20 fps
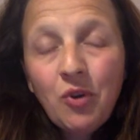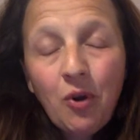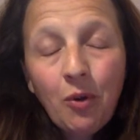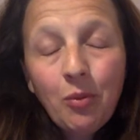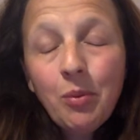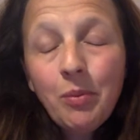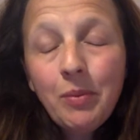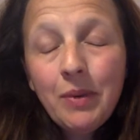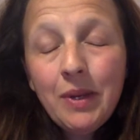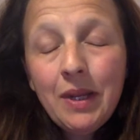
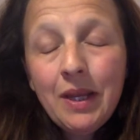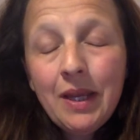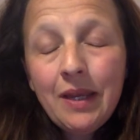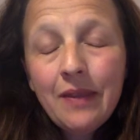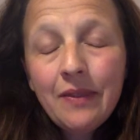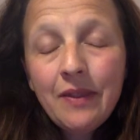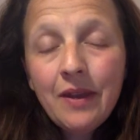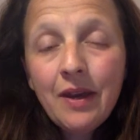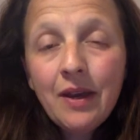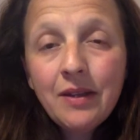
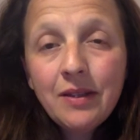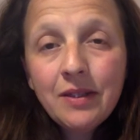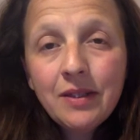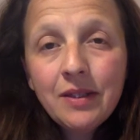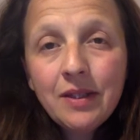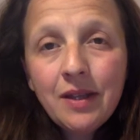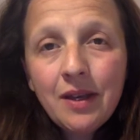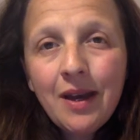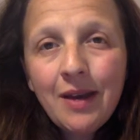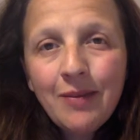probably that
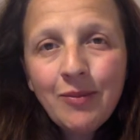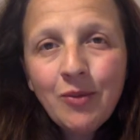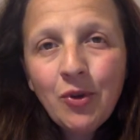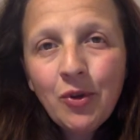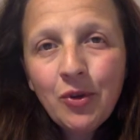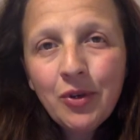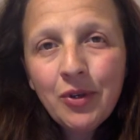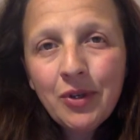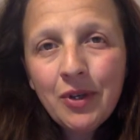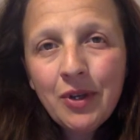I'm
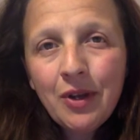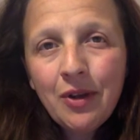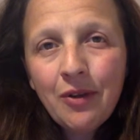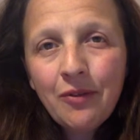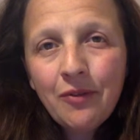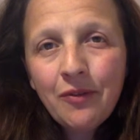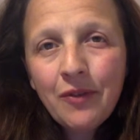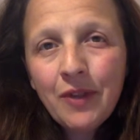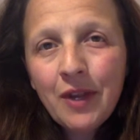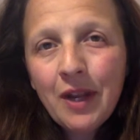not good enough,
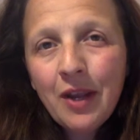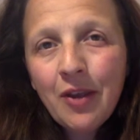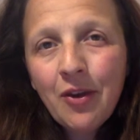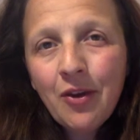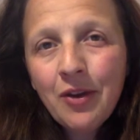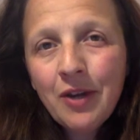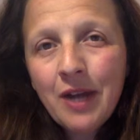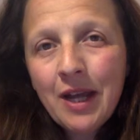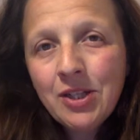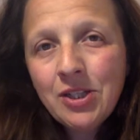that I
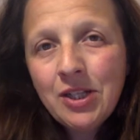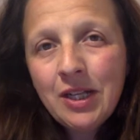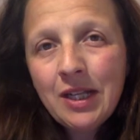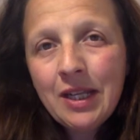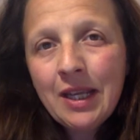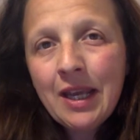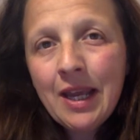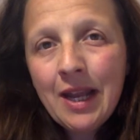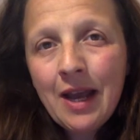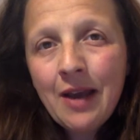can't
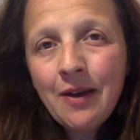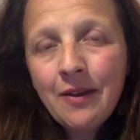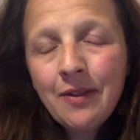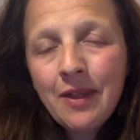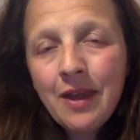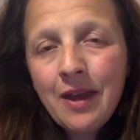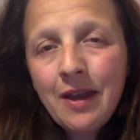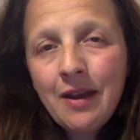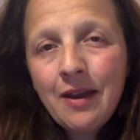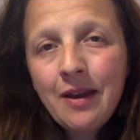actually get out
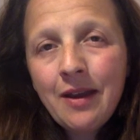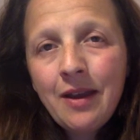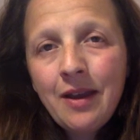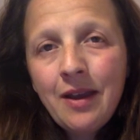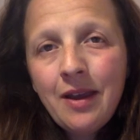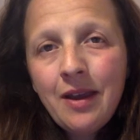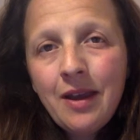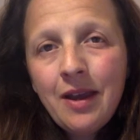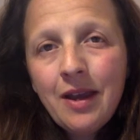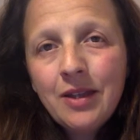there
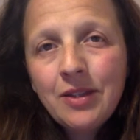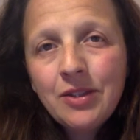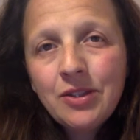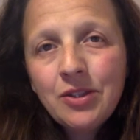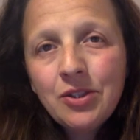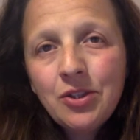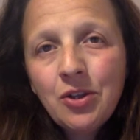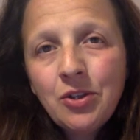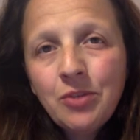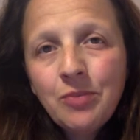and
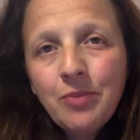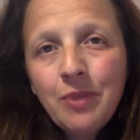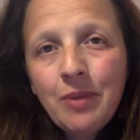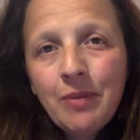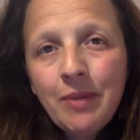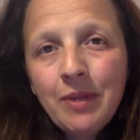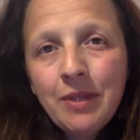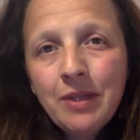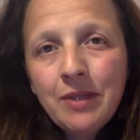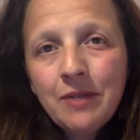start to
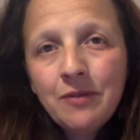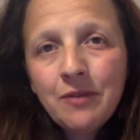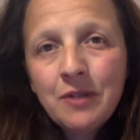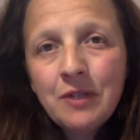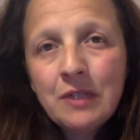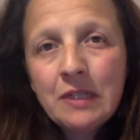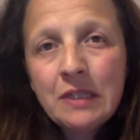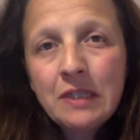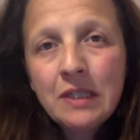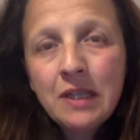make my
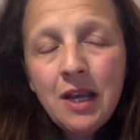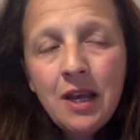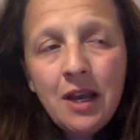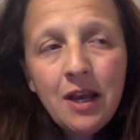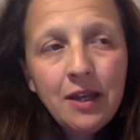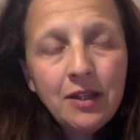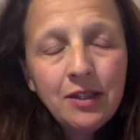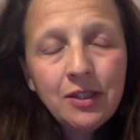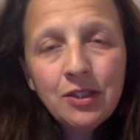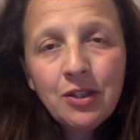difference
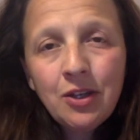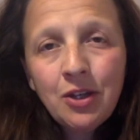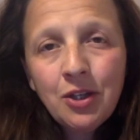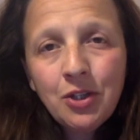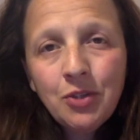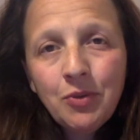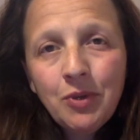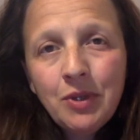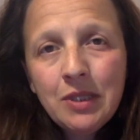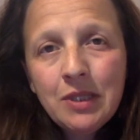and
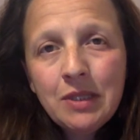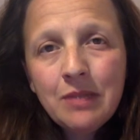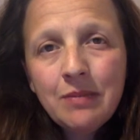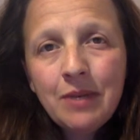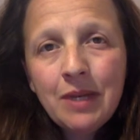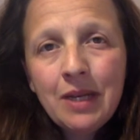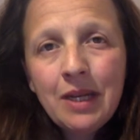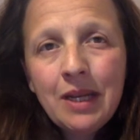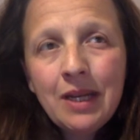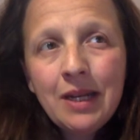start to earn
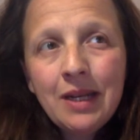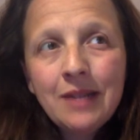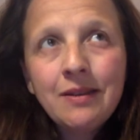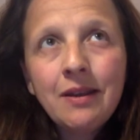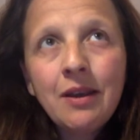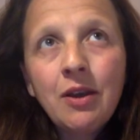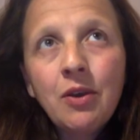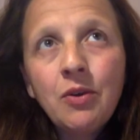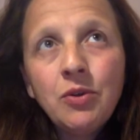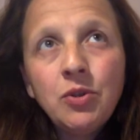some money
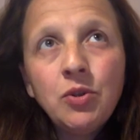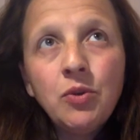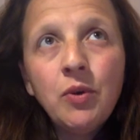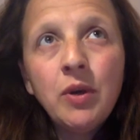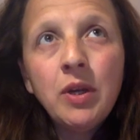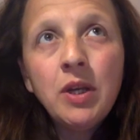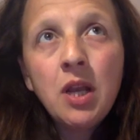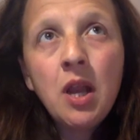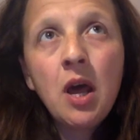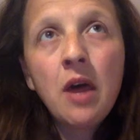unless I go and do
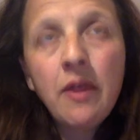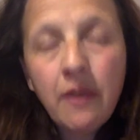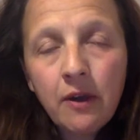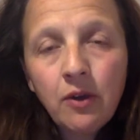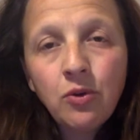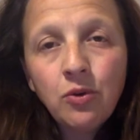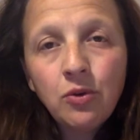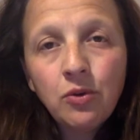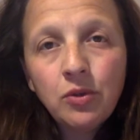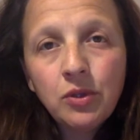
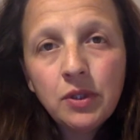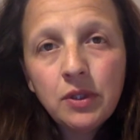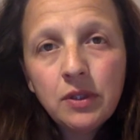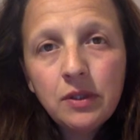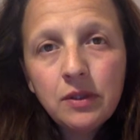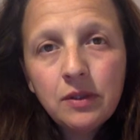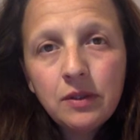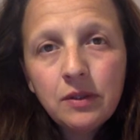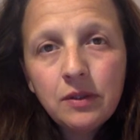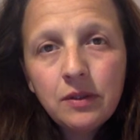another
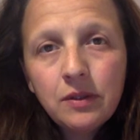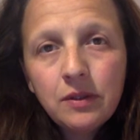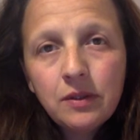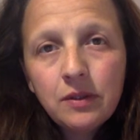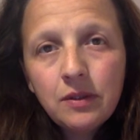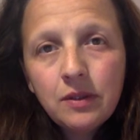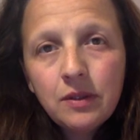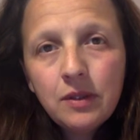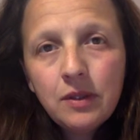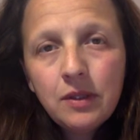course.
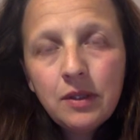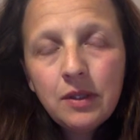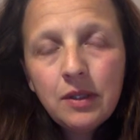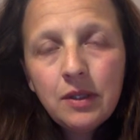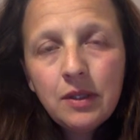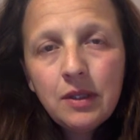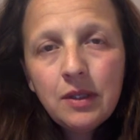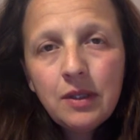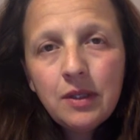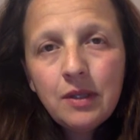
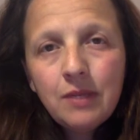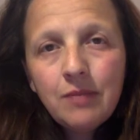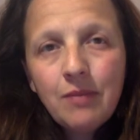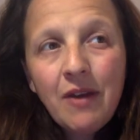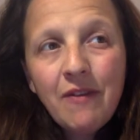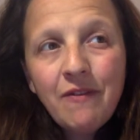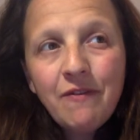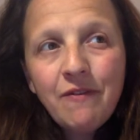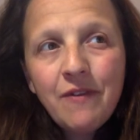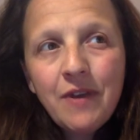
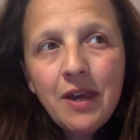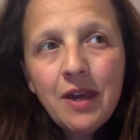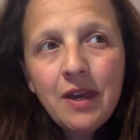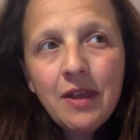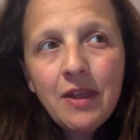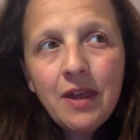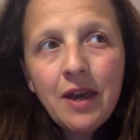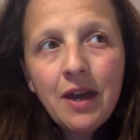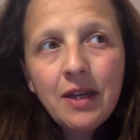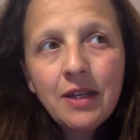My
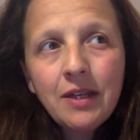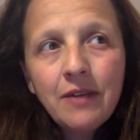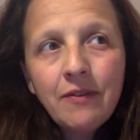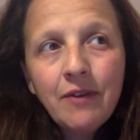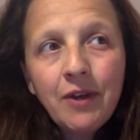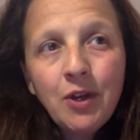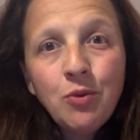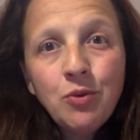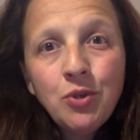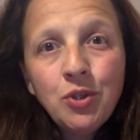fear that
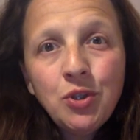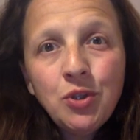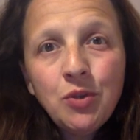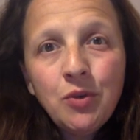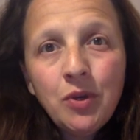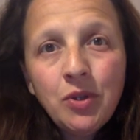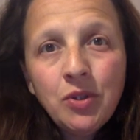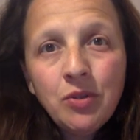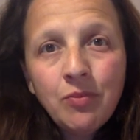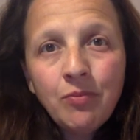if I don't do
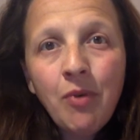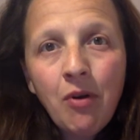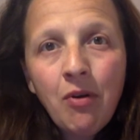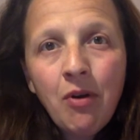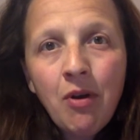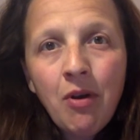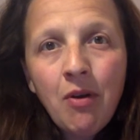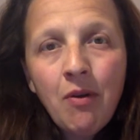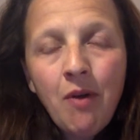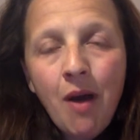it
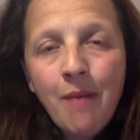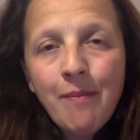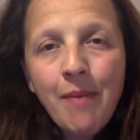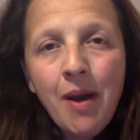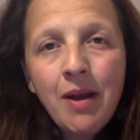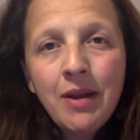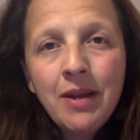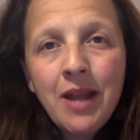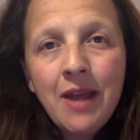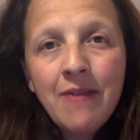tomorrow, I
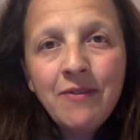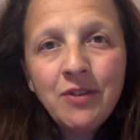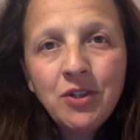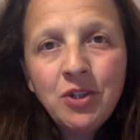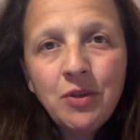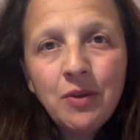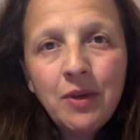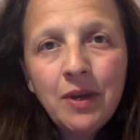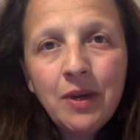might never do